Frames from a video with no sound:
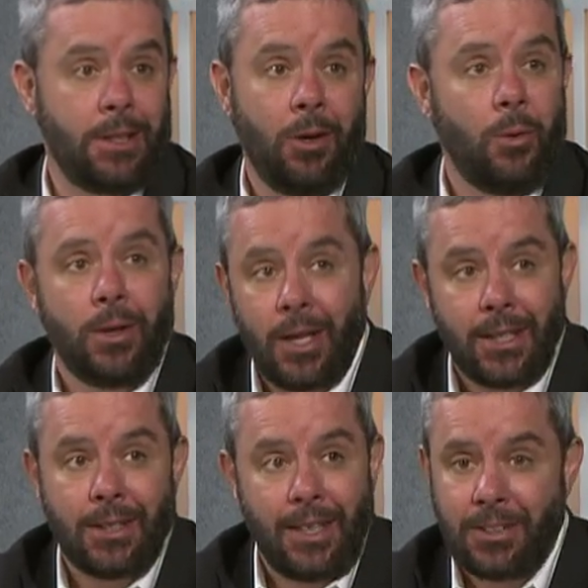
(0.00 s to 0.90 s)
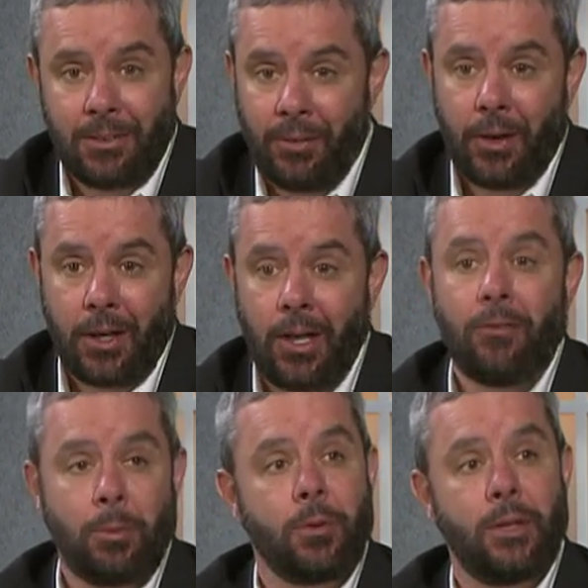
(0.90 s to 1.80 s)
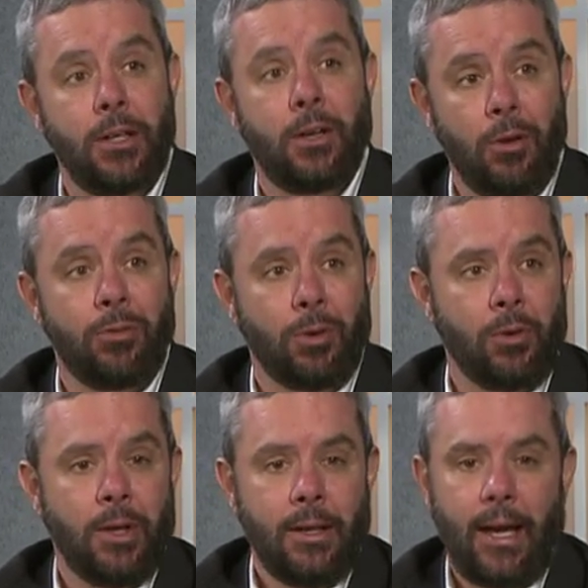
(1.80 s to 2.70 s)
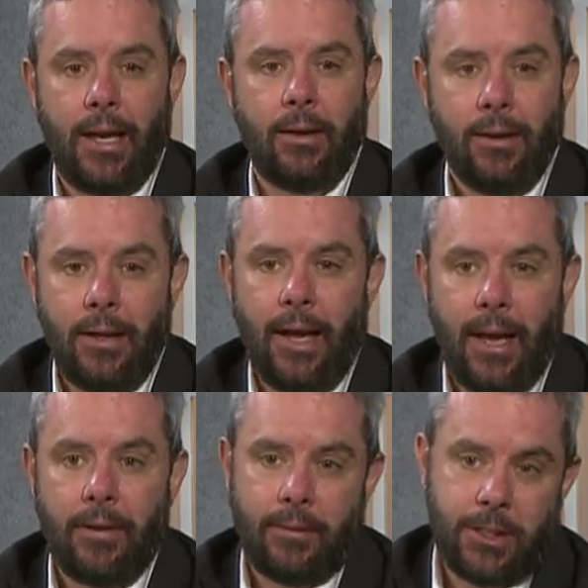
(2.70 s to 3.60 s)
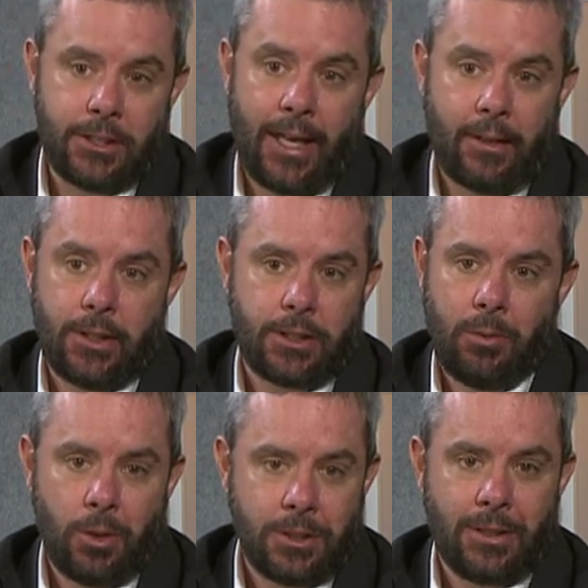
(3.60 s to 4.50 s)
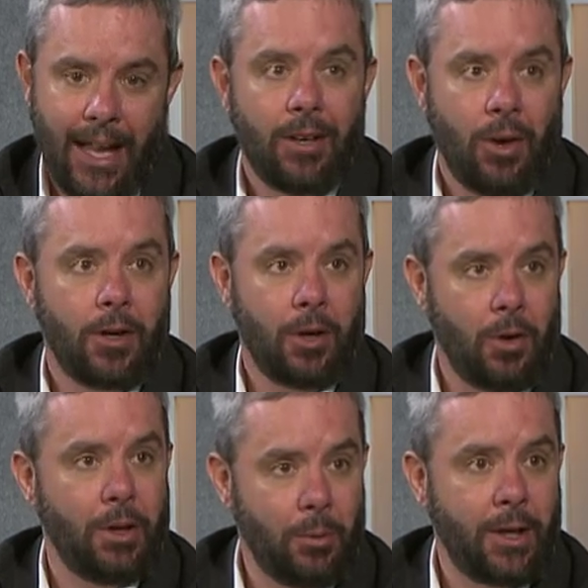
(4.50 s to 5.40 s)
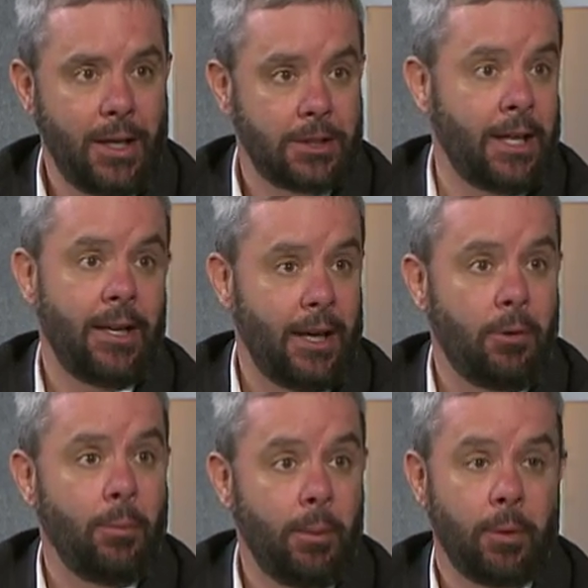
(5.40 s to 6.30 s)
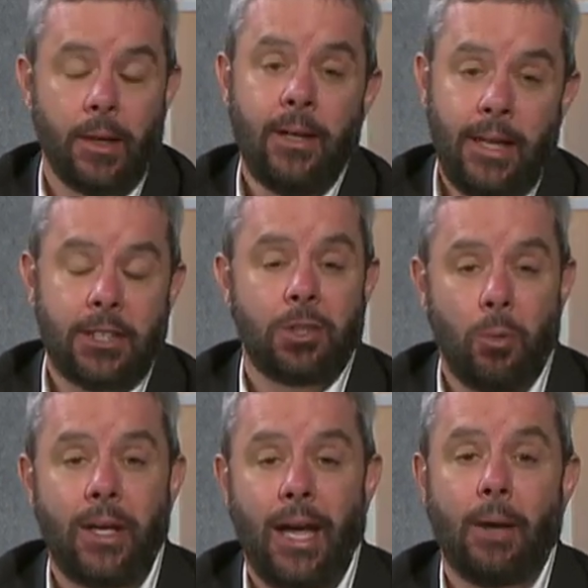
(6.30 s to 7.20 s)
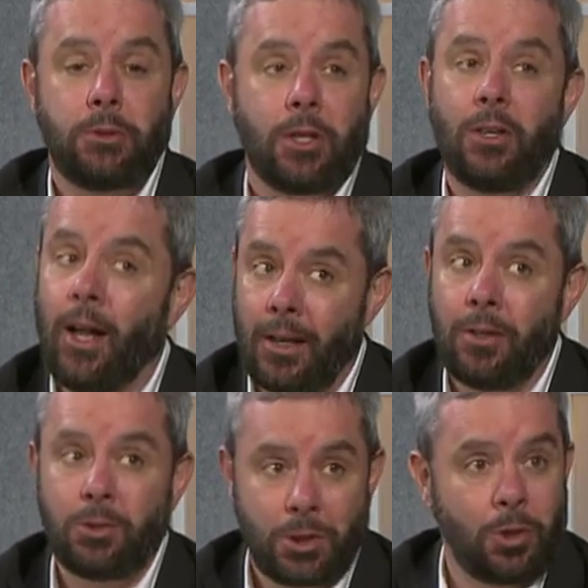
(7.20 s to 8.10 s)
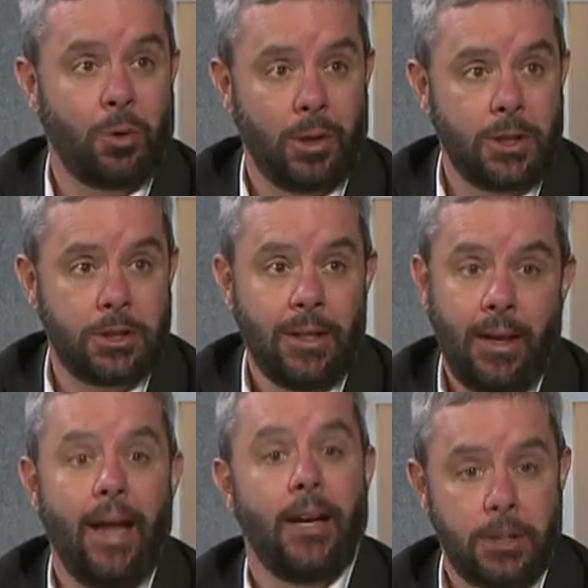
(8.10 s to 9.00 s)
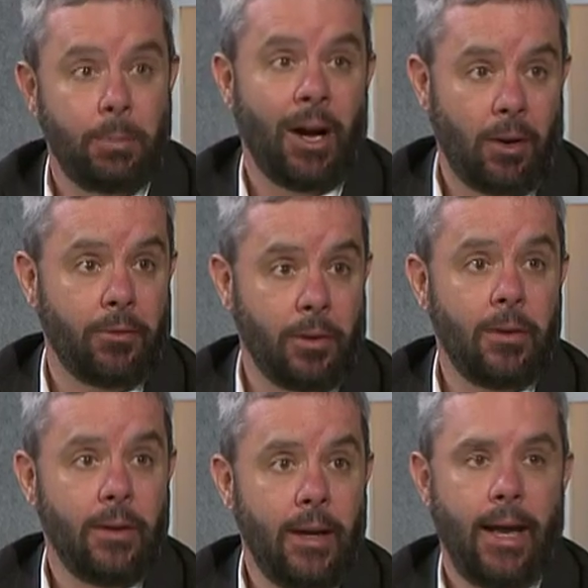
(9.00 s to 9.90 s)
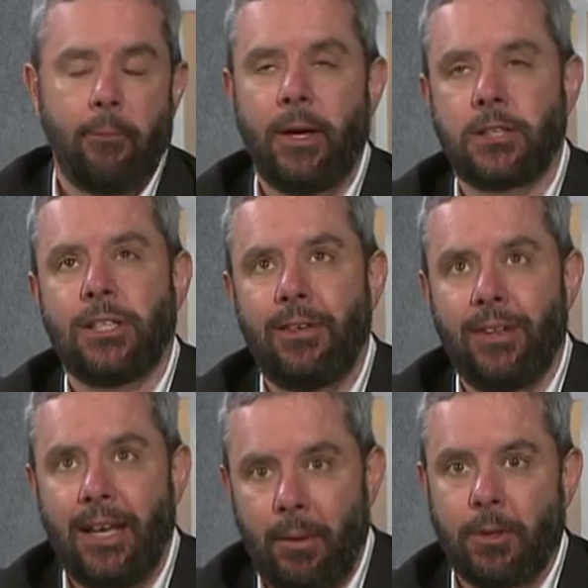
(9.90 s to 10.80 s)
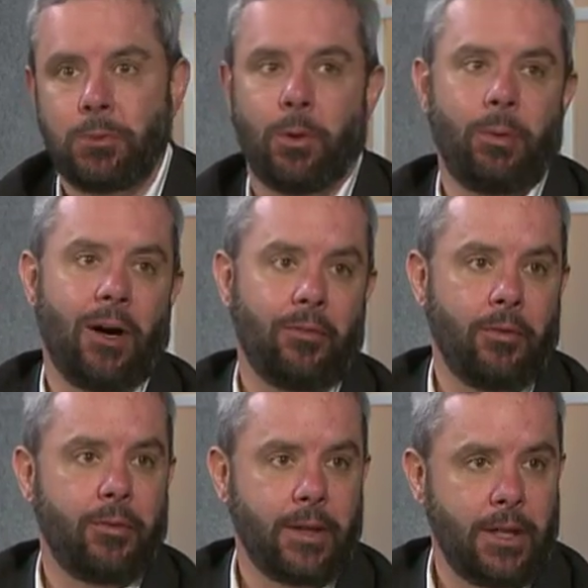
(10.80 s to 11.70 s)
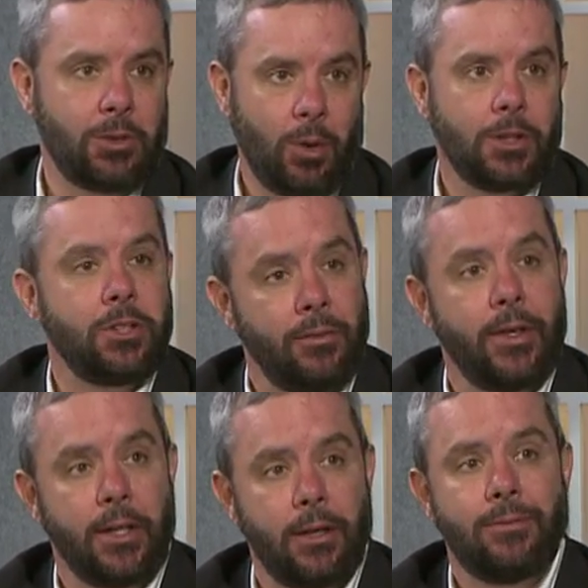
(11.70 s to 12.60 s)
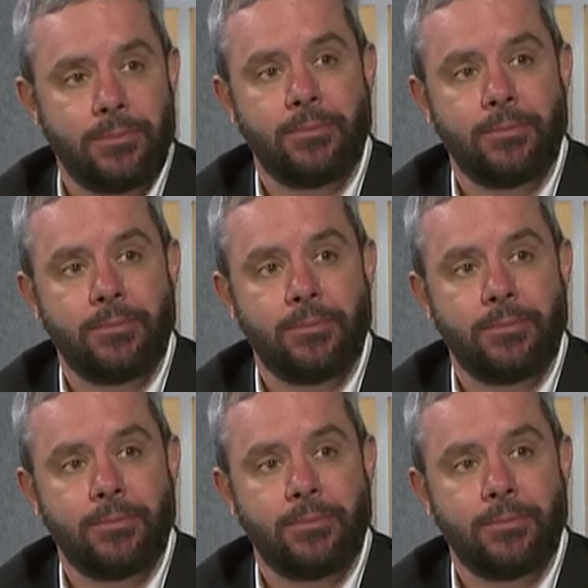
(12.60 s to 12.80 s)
And no one it's a very comfortable thing to go through. And these athletes, it wasn't that long ago they were kids, and they remember it. And so we captured a lot of those stories, and it is powerful. And it makes it even that much more powerful for the kids watching the video.